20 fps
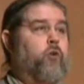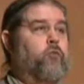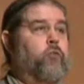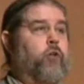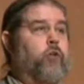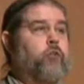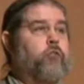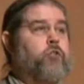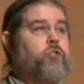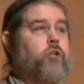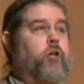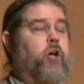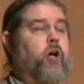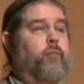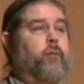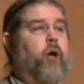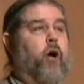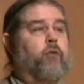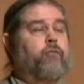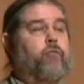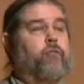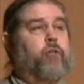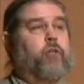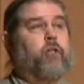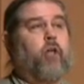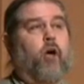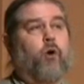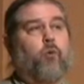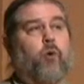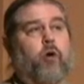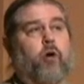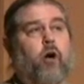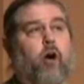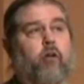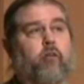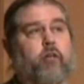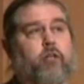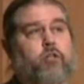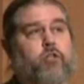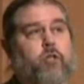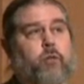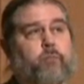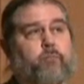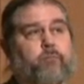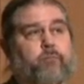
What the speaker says: of literature coming off of A Clockwork Orange.